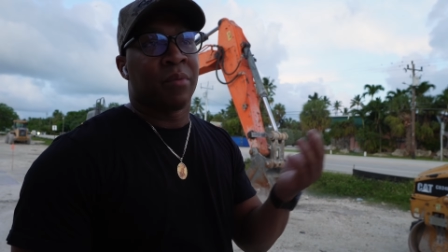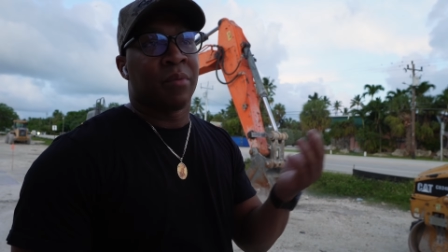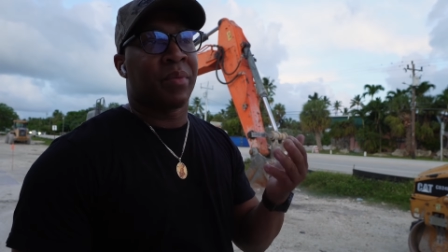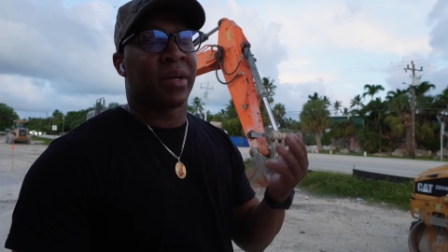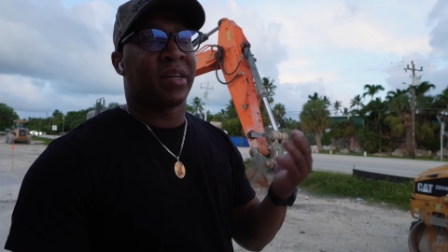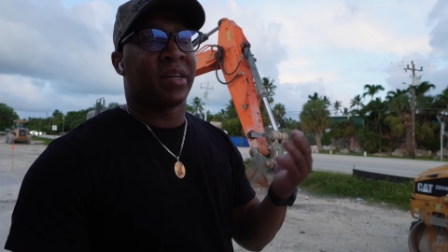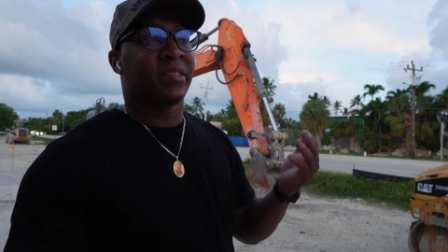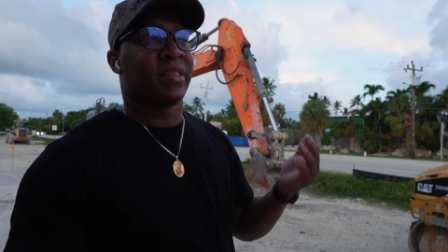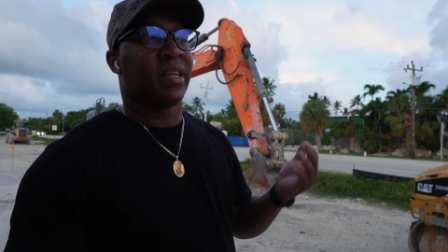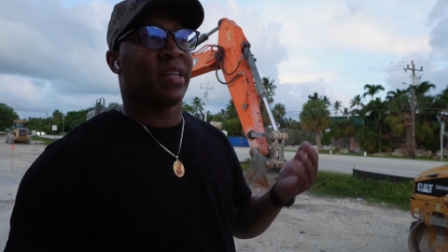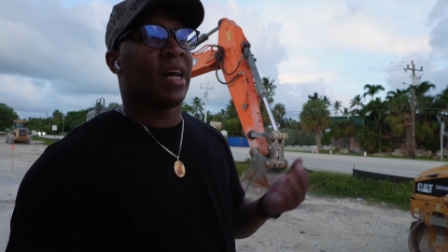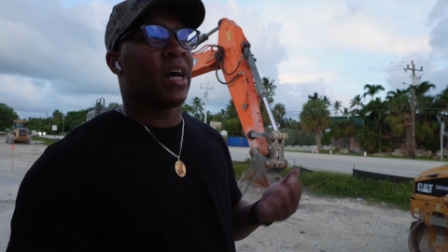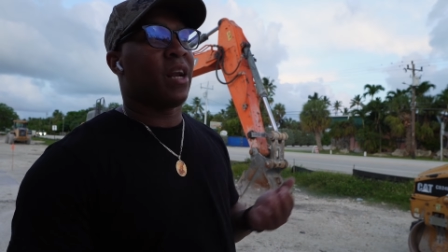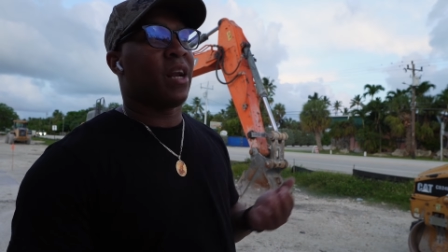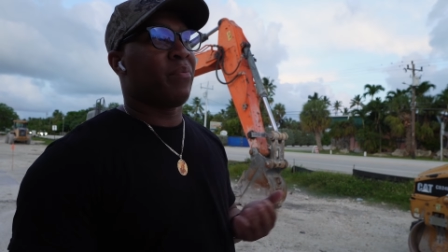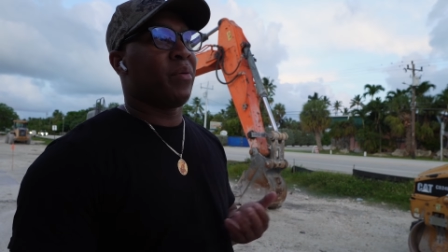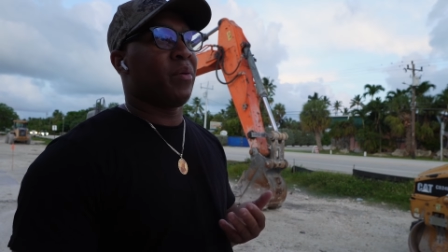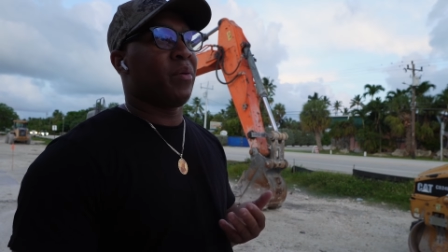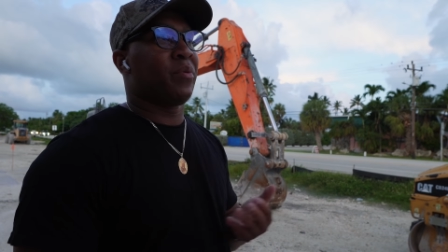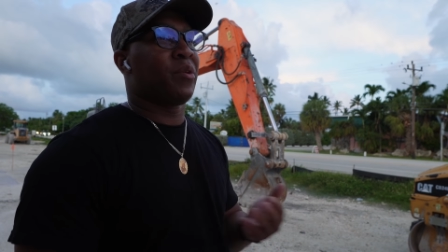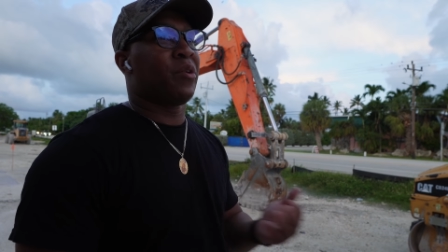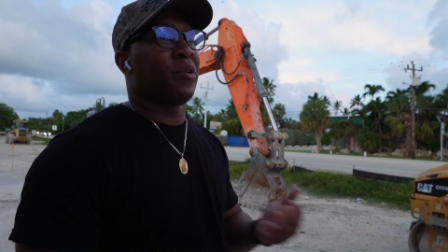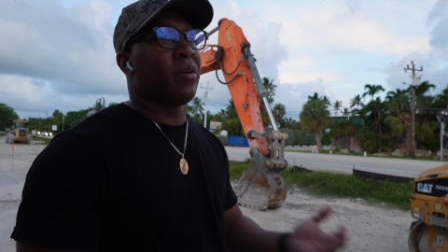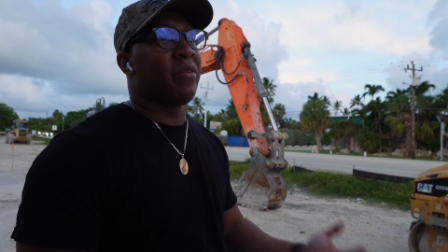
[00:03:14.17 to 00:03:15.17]
Because a lot of
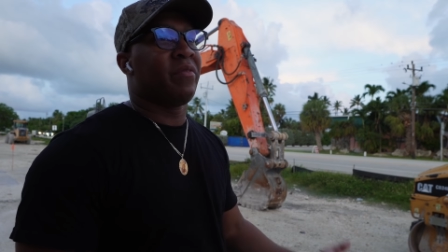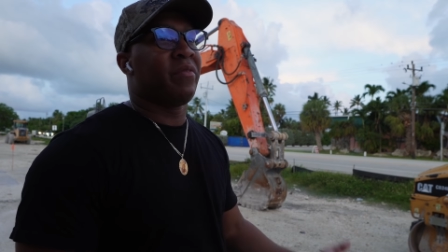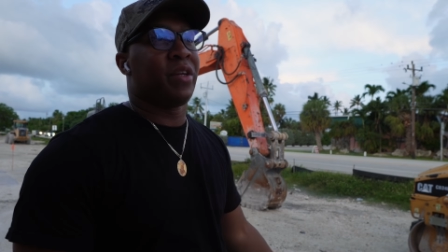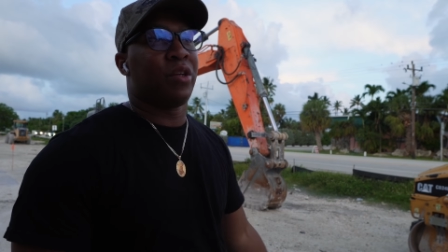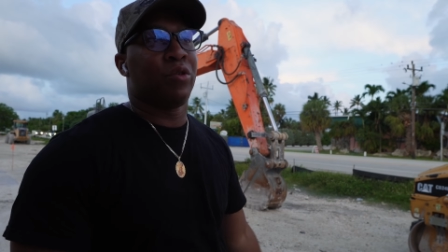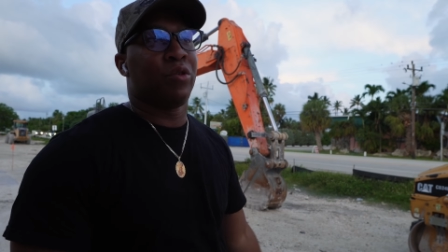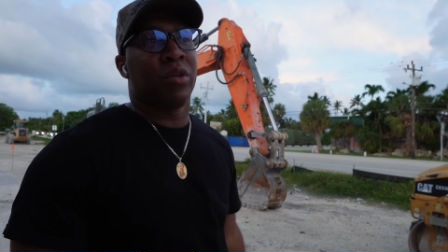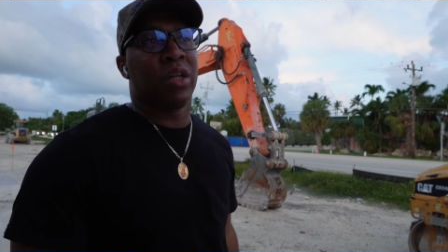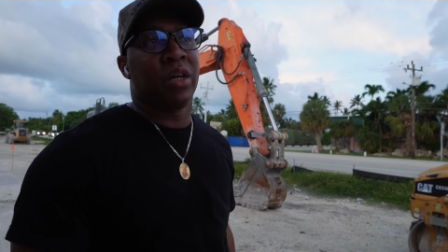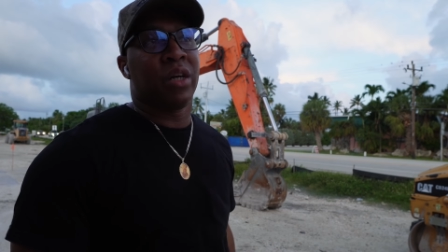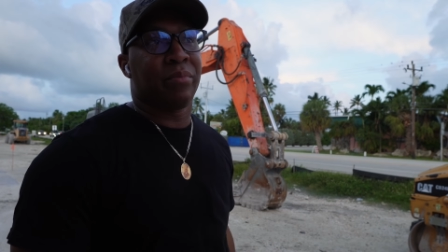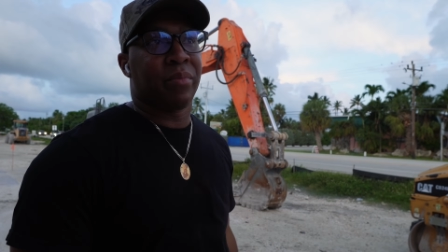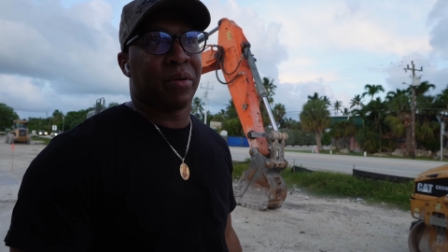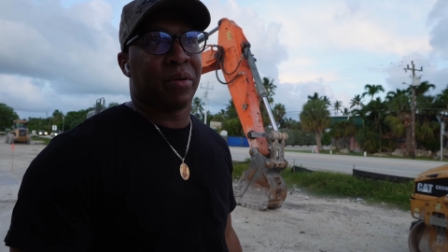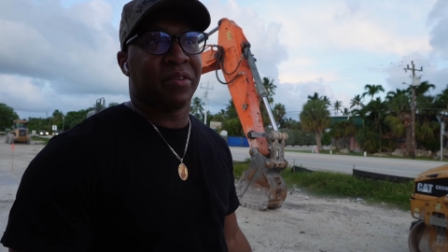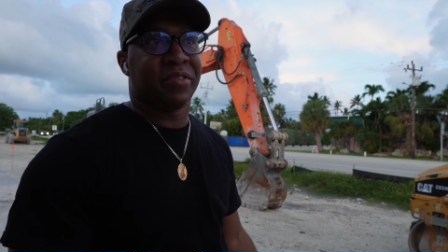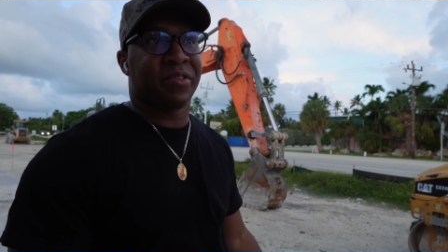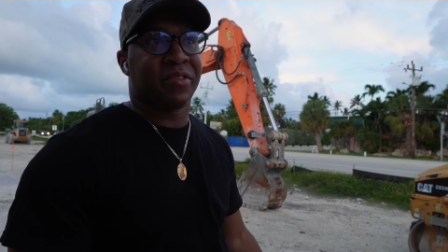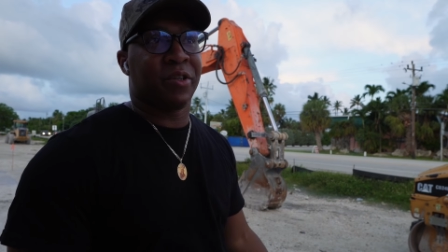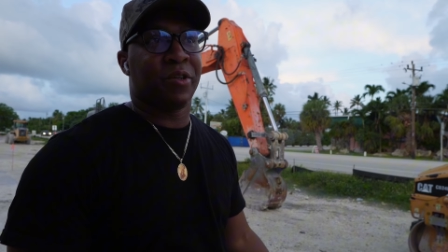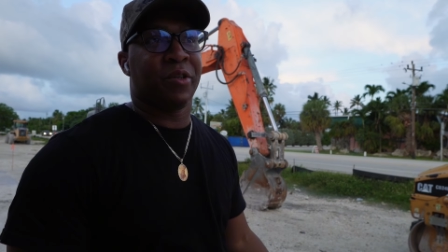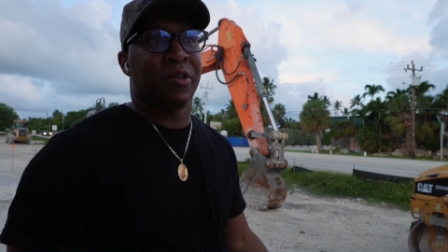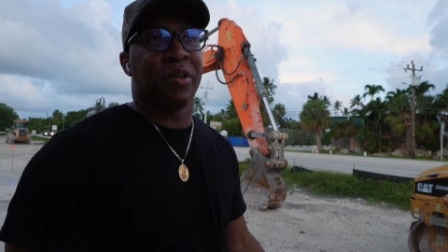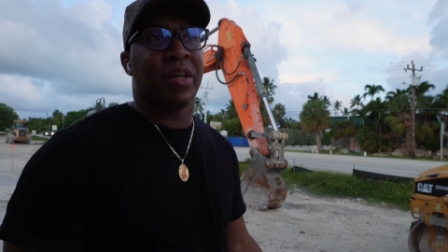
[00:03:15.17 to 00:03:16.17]
people don't even do lumber.
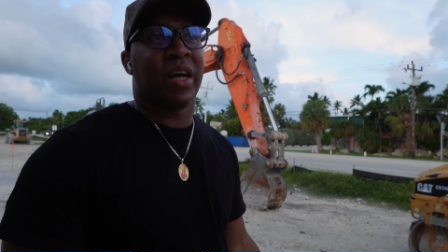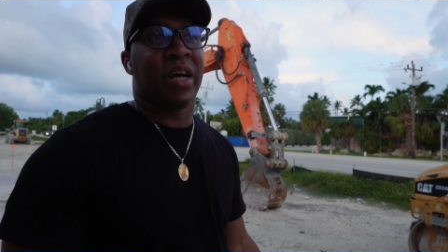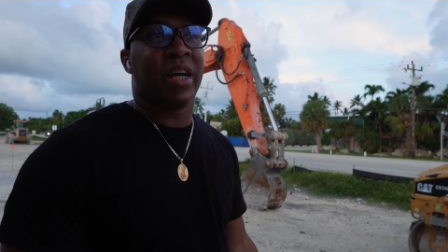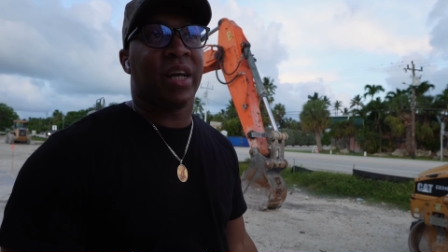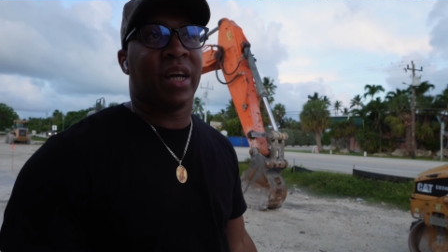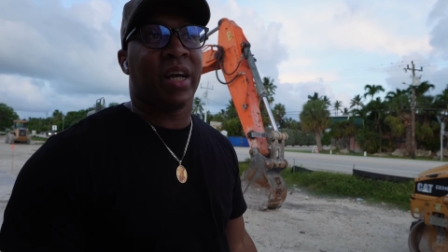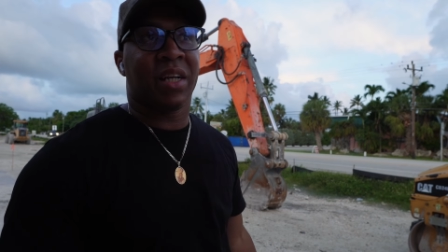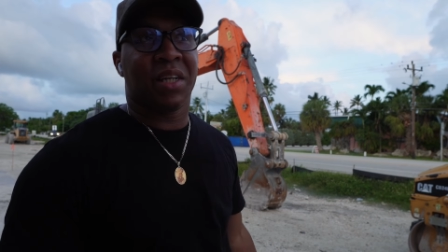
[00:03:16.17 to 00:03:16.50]
So now you